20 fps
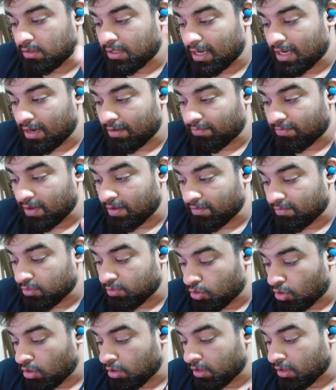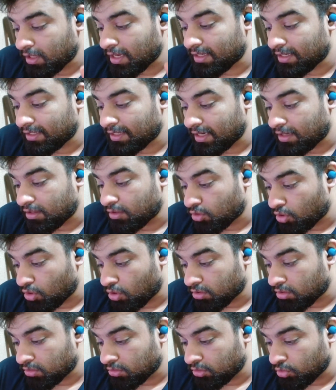at 5 o'clock and 10
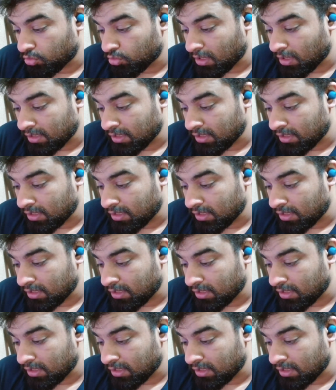o'clock Newcastle